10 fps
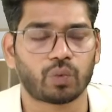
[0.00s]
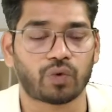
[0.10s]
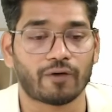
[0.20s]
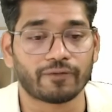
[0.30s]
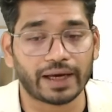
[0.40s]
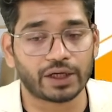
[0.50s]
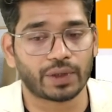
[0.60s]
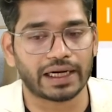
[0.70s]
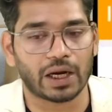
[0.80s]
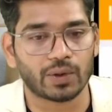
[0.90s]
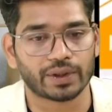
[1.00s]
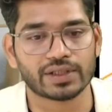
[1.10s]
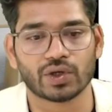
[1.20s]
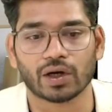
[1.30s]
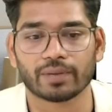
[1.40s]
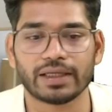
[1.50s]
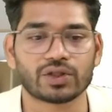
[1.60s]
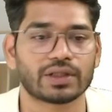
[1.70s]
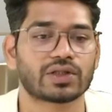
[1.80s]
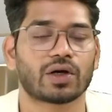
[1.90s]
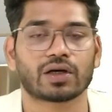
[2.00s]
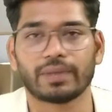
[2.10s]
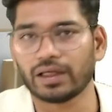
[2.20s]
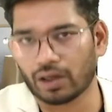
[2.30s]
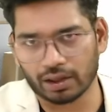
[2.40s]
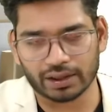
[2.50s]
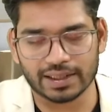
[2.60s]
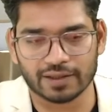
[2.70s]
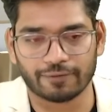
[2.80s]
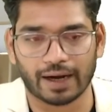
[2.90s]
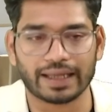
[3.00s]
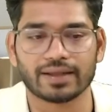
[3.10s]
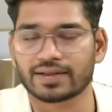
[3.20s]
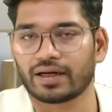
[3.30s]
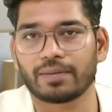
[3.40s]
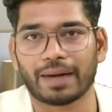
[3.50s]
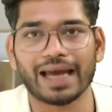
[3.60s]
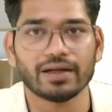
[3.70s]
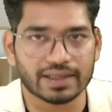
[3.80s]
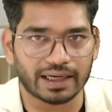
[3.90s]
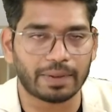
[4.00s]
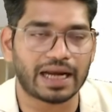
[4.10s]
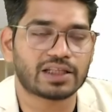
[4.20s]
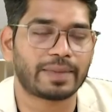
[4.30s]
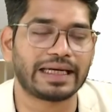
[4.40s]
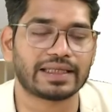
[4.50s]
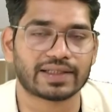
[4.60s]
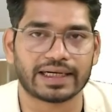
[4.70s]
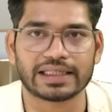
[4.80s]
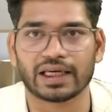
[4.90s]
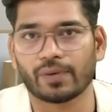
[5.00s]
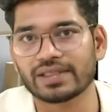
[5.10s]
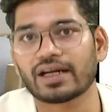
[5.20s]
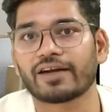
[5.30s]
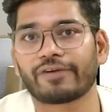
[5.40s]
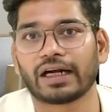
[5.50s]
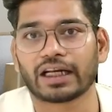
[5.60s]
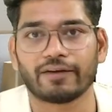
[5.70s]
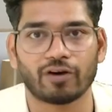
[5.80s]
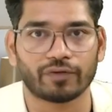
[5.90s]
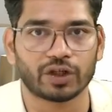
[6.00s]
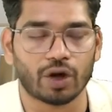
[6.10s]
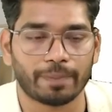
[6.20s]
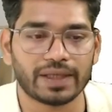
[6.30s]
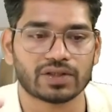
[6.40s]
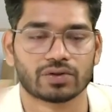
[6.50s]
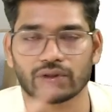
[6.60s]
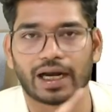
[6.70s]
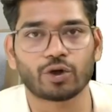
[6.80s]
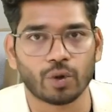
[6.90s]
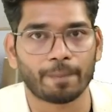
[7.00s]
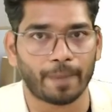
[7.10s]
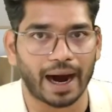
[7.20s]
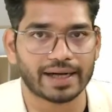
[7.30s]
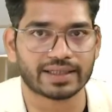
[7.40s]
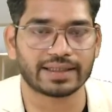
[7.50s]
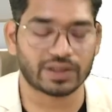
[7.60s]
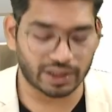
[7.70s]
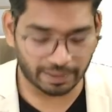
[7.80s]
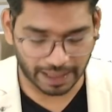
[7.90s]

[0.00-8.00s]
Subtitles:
From where you can download this document. So this document or this file, the study plan. Study plan is mainly the study sequence and difficulty level of the topics. So there are 2 parts in the study